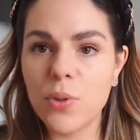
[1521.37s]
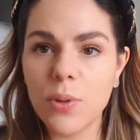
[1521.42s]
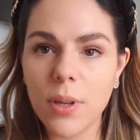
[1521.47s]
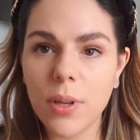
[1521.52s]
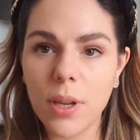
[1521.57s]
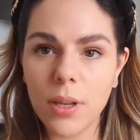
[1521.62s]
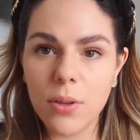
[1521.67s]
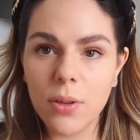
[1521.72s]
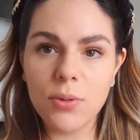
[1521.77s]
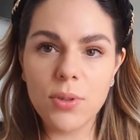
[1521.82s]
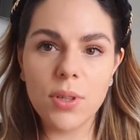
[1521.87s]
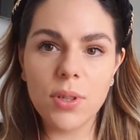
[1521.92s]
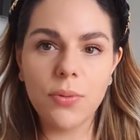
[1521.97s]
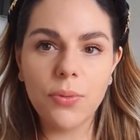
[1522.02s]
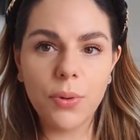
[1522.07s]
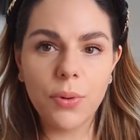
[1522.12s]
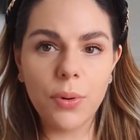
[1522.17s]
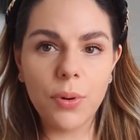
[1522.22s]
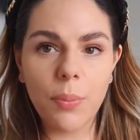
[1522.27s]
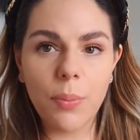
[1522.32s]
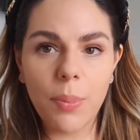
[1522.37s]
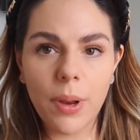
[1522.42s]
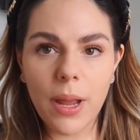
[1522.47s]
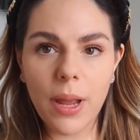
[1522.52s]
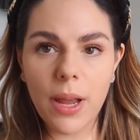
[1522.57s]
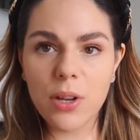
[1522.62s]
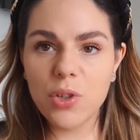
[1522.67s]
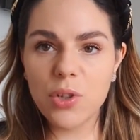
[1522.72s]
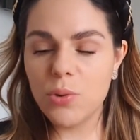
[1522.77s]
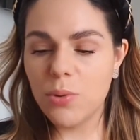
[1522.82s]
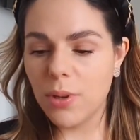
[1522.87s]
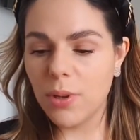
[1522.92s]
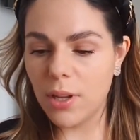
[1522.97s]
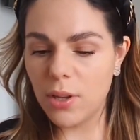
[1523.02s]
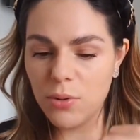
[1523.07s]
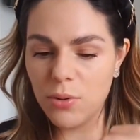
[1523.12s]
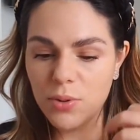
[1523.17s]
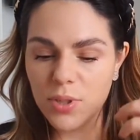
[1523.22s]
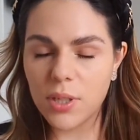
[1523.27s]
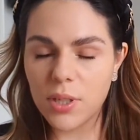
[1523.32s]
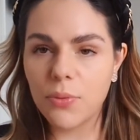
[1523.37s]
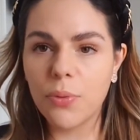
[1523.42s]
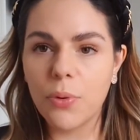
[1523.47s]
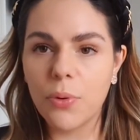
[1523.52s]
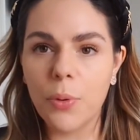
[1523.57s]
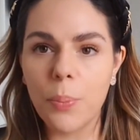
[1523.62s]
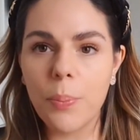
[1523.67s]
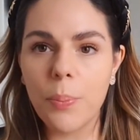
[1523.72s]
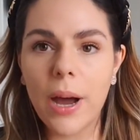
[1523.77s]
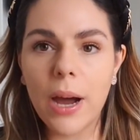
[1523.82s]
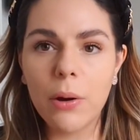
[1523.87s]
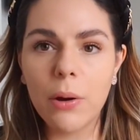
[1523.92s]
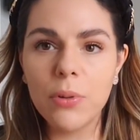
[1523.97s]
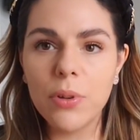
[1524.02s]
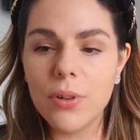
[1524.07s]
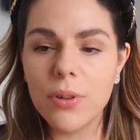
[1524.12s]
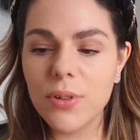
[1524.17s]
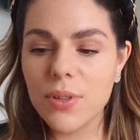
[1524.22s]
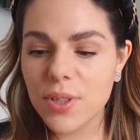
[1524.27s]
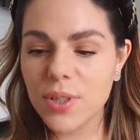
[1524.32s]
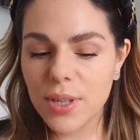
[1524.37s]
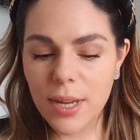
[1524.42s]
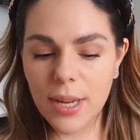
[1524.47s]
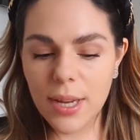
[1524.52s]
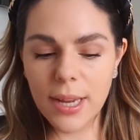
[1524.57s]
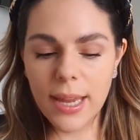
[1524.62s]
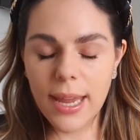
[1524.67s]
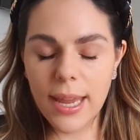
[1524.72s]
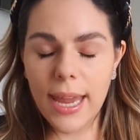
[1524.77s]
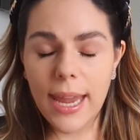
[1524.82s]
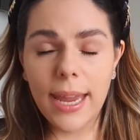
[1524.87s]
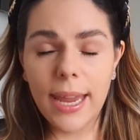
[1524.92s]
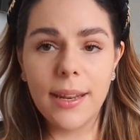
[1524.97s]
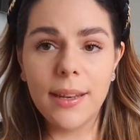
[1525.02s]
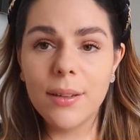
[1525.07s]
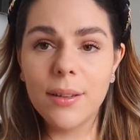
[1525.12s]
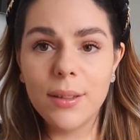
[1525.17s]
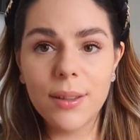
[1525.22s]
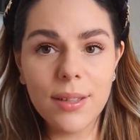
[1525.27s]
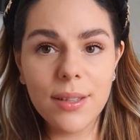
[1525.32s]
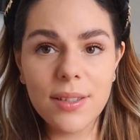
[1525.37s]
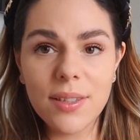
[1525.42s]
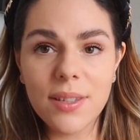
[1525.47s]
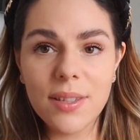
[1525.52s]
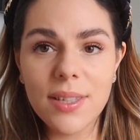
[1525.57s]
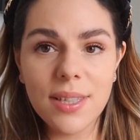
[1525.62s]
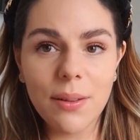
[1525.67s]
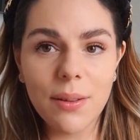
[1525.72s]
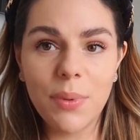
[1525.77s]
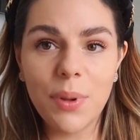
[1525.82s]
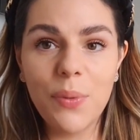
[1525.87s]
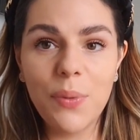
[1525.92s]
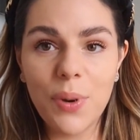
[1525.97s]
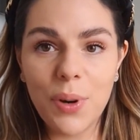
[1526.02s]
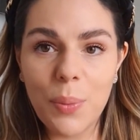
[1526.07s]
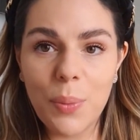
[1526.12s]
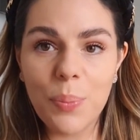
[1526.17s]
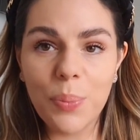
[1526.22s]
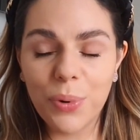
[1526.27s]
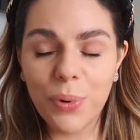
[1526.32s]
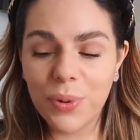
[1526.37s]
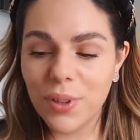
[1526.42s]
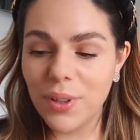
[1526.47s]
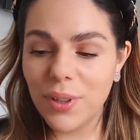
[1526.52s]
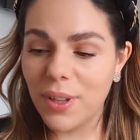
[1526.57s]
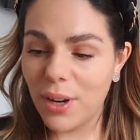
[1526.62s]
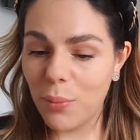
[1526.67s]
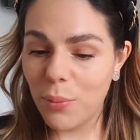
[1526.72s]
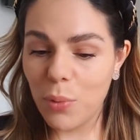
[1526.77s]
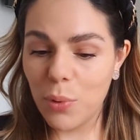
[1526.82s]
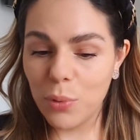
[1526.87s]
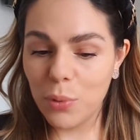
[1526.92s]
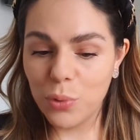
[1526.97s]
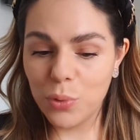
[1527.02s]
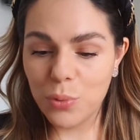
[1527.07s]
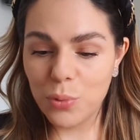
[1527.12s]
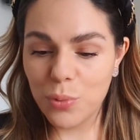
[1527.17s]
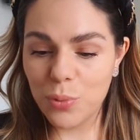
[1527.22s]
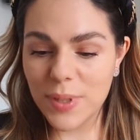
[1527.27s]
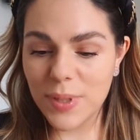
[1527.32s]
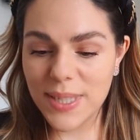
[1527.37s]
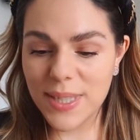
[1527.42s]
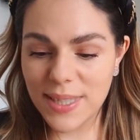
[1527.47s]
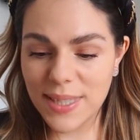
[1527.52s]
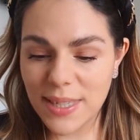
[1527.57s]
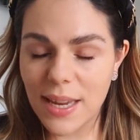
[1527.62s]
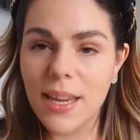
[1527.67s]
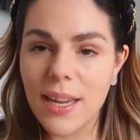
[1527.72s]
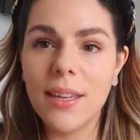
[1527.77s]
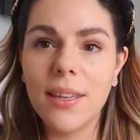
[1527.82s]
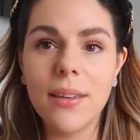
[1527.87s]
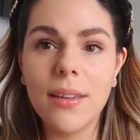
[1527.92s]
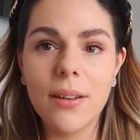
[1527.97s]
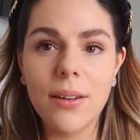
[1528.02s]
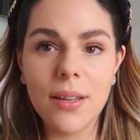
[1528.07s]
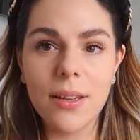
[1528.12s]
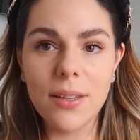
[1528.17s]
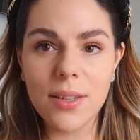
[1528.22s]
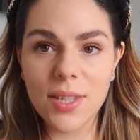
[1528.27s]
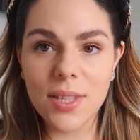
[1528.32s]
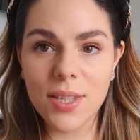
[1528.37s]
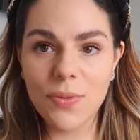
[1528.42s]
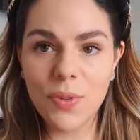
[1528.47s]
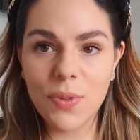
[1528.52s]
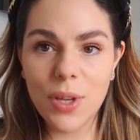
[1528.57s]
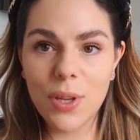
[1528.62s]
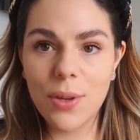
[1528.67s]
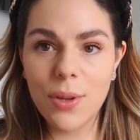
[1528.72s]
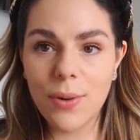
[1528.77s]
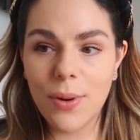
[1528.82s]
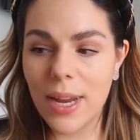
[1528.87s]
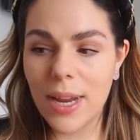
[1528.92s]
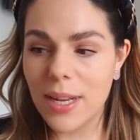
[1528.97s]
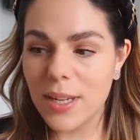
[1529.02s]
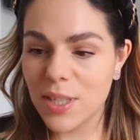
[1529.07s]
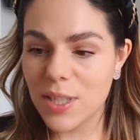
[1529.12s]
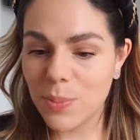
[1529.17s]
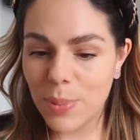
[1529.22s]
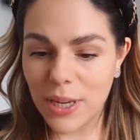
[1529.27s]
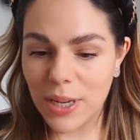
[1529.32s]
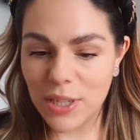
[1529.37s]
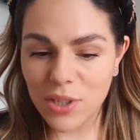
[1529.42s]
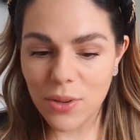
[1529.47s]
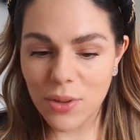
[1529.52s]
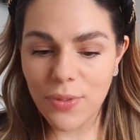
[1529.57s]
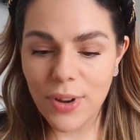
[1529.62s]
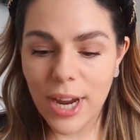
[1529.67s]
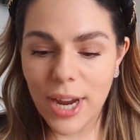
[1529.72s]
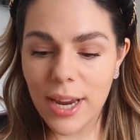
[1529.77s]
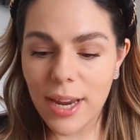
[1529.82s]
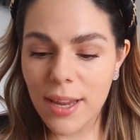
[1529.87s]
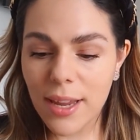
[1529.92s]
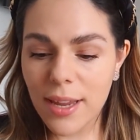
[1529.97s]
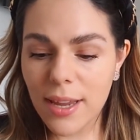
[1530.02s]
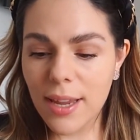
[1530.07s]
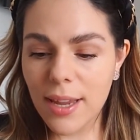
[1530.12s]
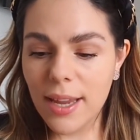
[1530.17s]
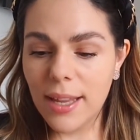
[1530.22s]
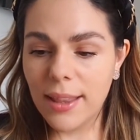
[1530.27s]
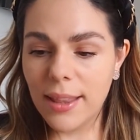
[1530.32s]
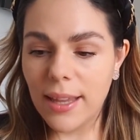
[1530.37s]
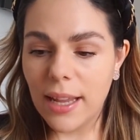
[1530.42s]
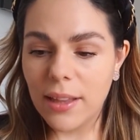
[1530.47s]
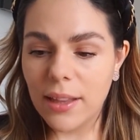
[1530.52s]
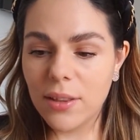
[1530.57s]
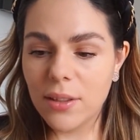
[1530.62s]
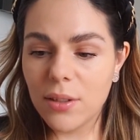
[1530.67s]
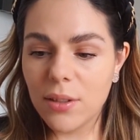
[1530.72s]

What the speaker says: you can use it for the blush, you can use it for powders. And this is something very important that I want to say here in this video and specify, that